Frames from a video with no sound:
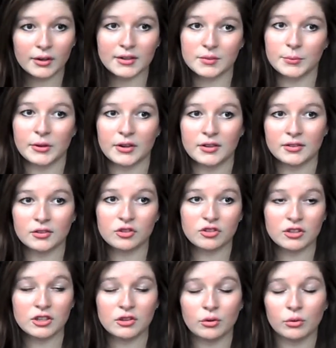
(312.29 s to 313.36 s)
ears pierced and
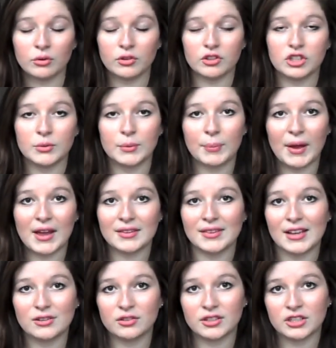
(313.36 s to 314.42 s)
she thought that she would pass
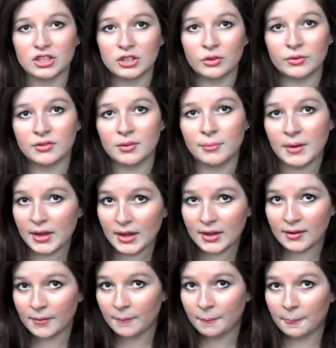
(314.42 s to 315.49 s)
that tradition on to me.